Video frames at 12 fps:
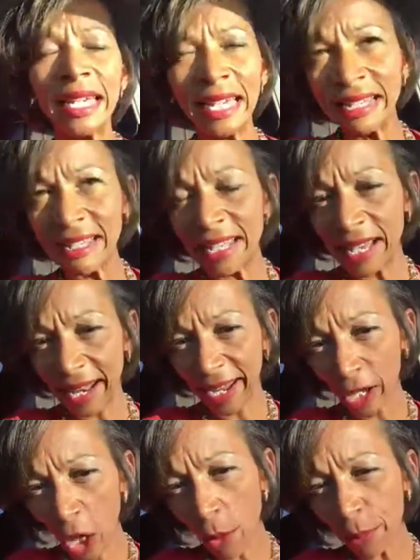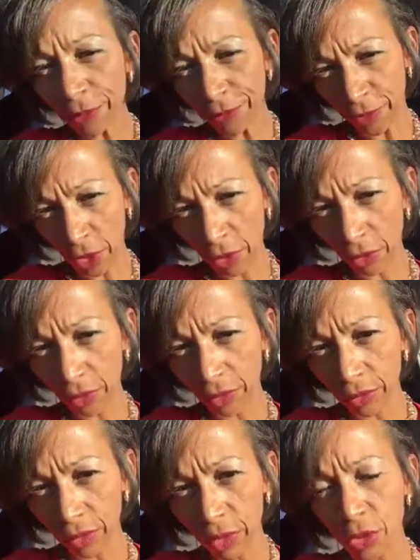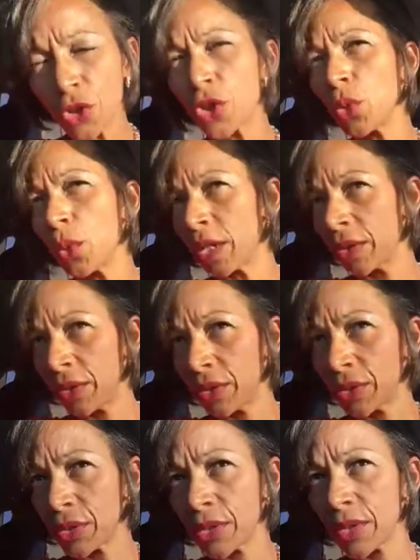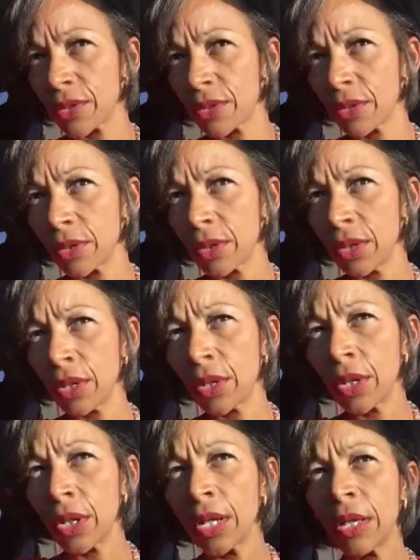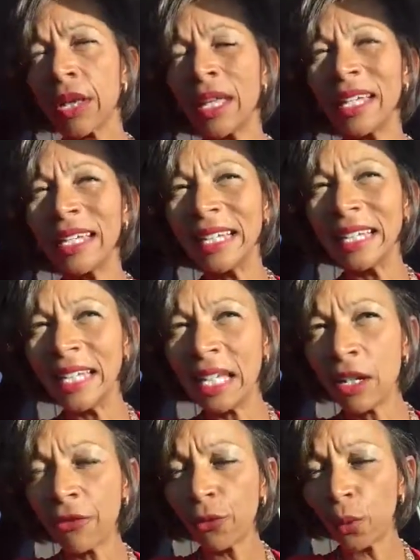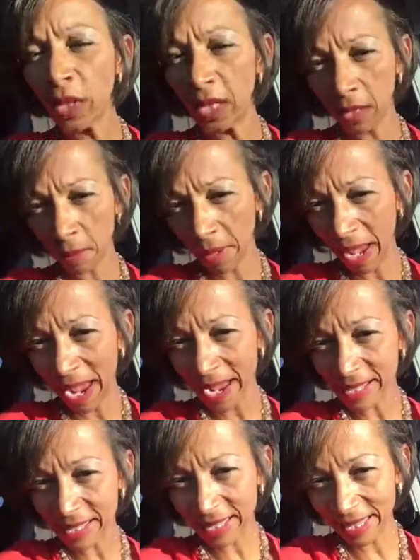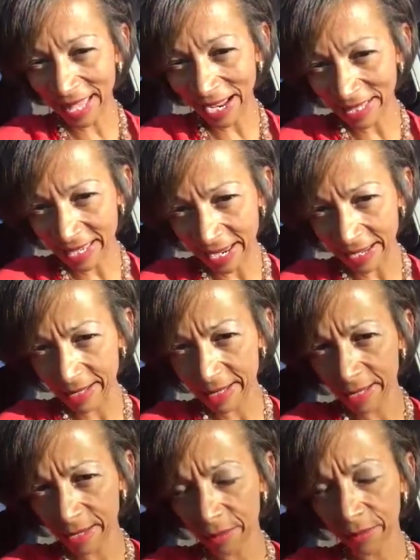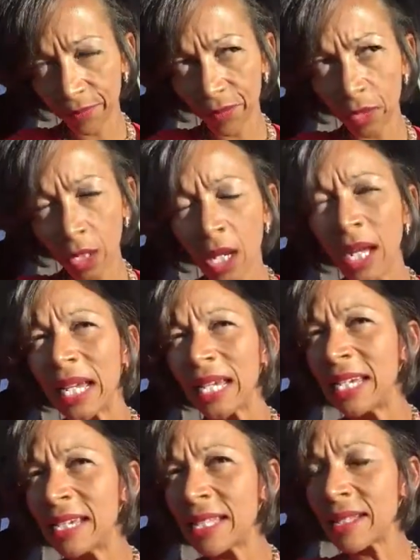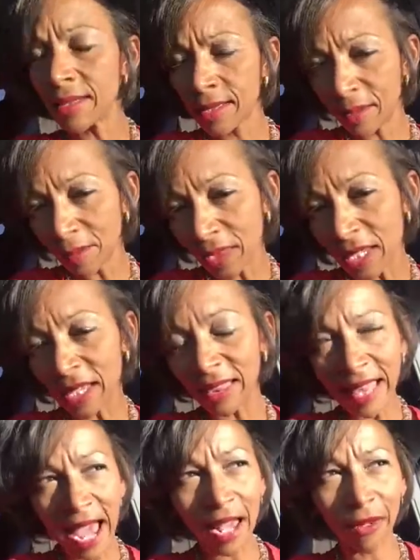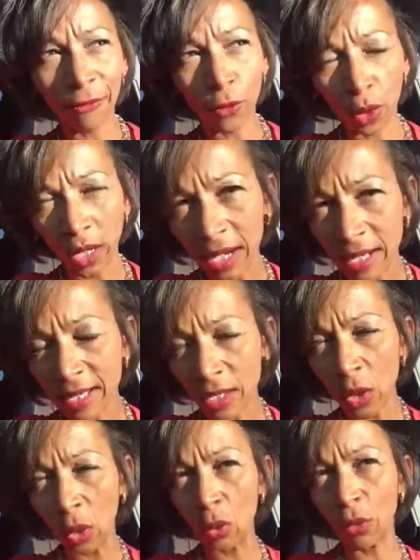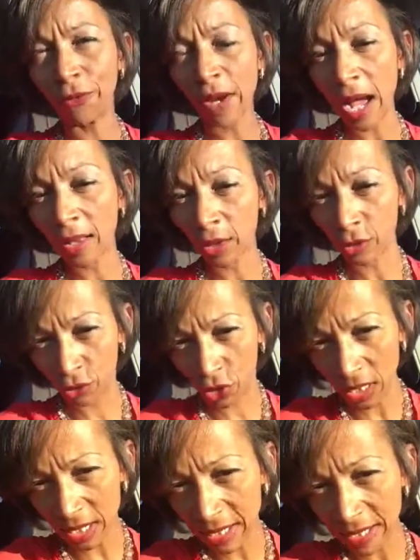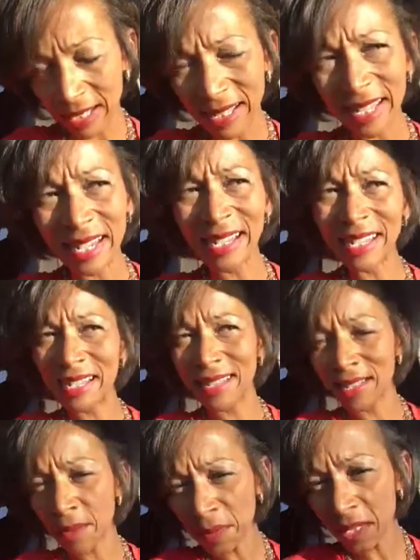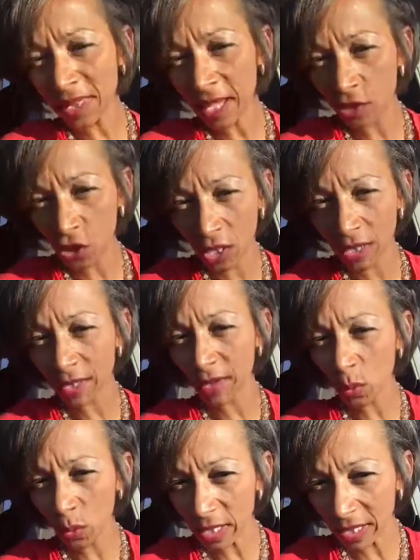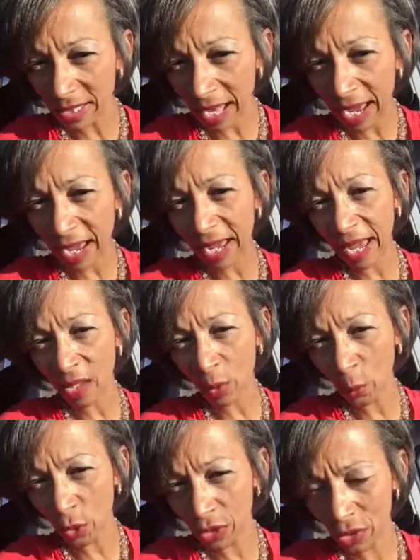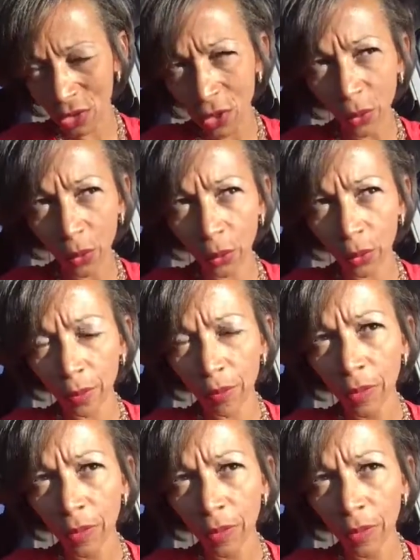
Is it helpful to others? If we can pass that test, is it something that for us who follow Jesus, is it something that Jesus would say and would do?